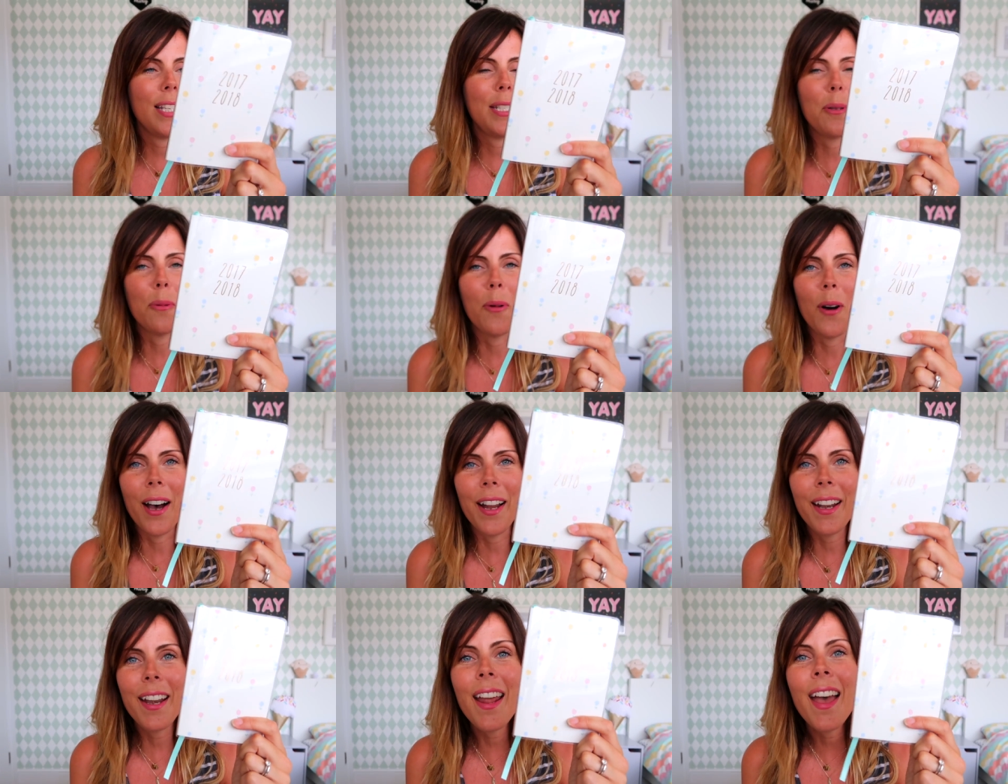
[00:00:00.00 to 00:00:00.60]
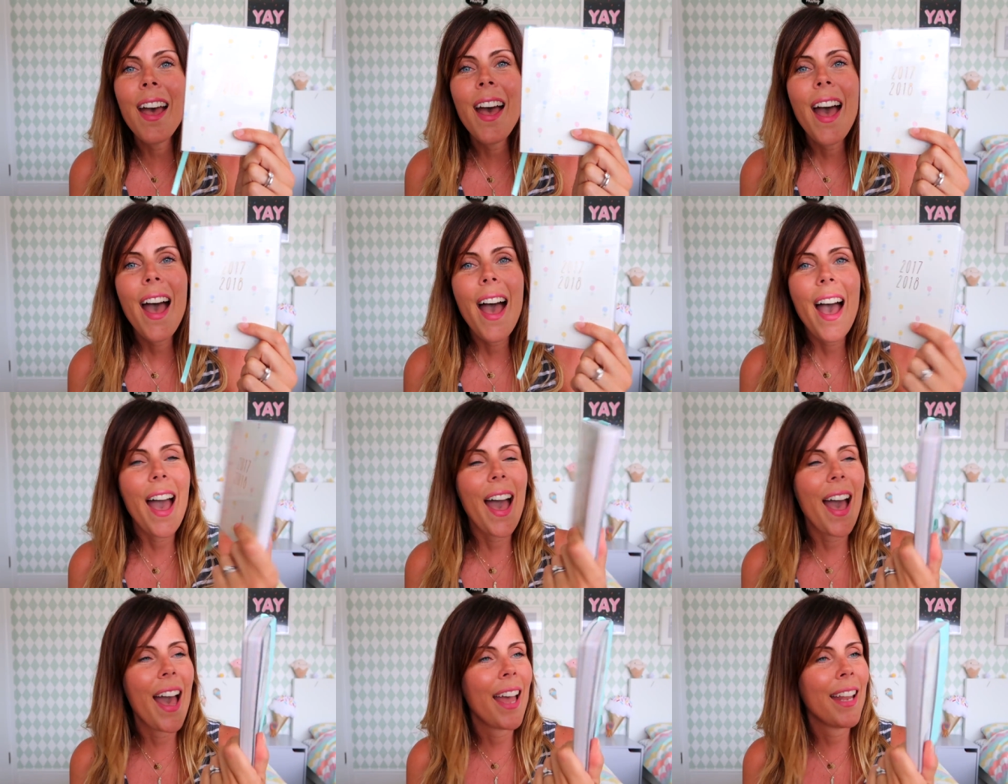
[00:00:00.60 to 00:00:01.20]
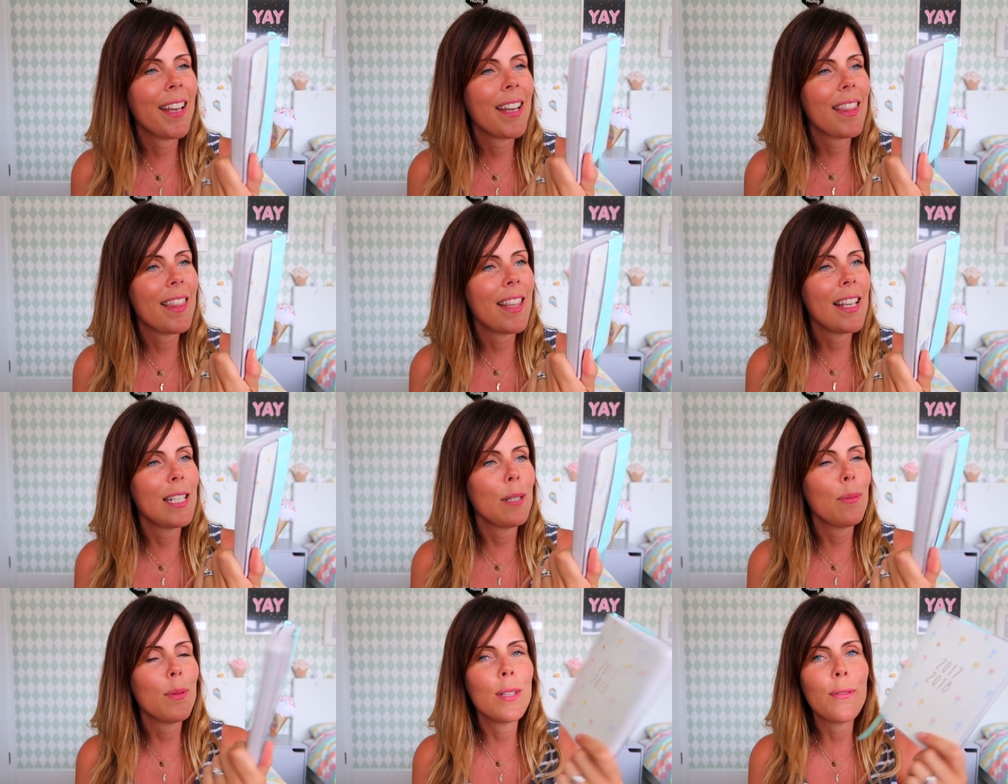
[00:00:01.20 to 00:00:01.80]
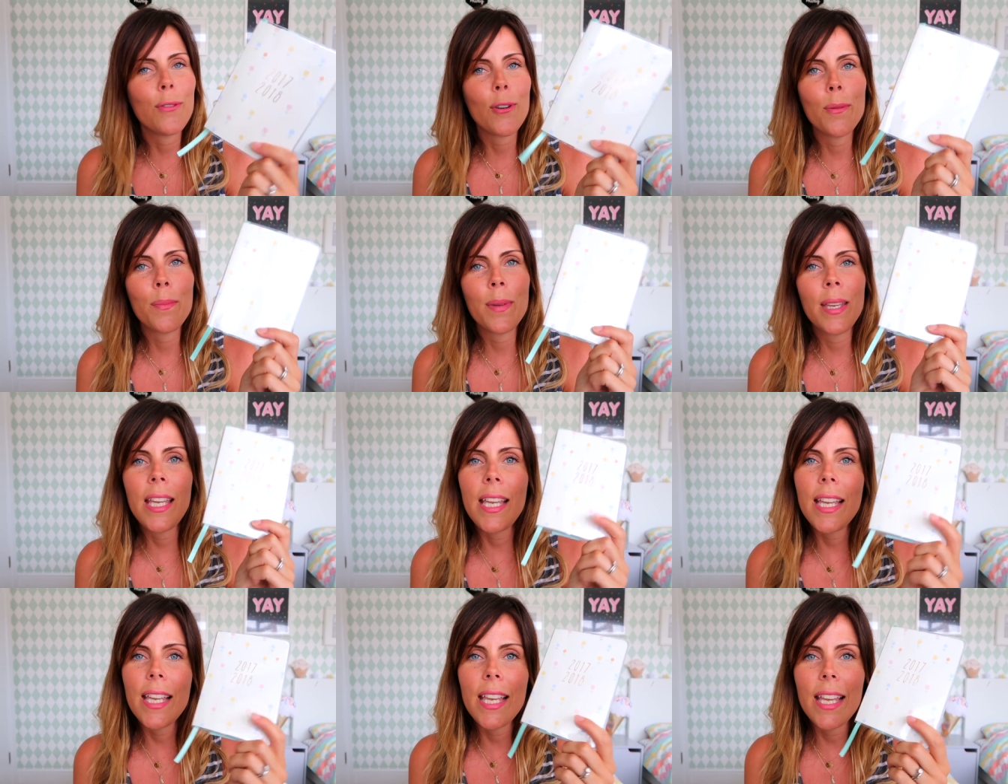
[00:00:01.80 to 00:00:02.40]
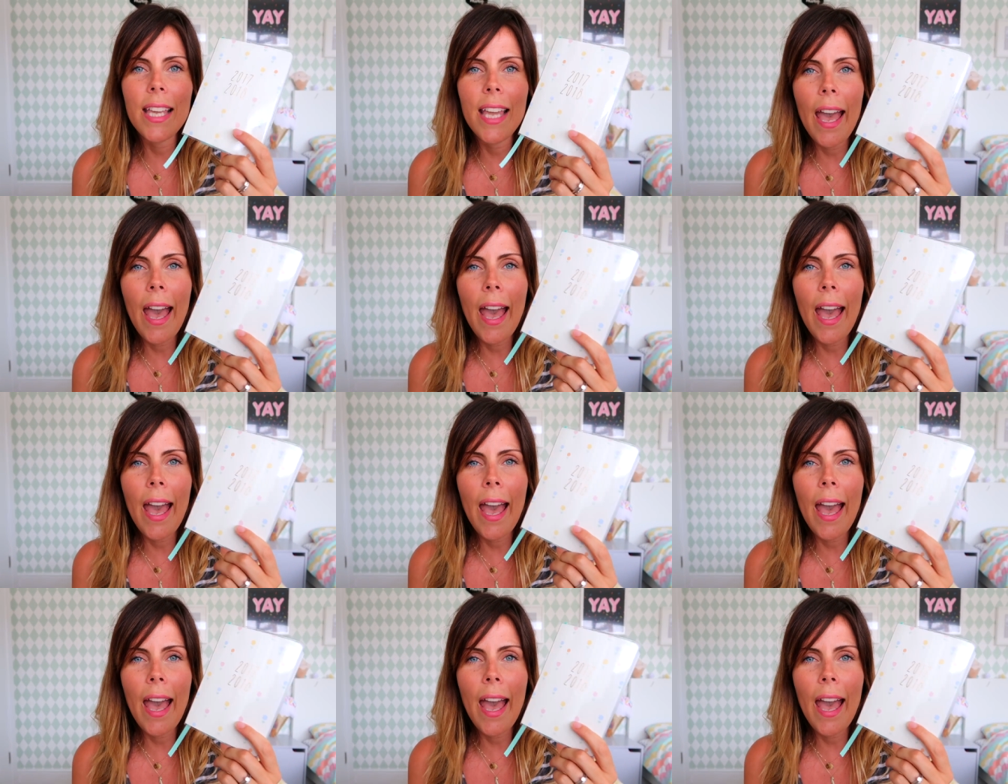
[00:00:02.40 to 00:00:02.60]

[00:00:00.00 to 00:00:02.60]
this one and this was from Kikki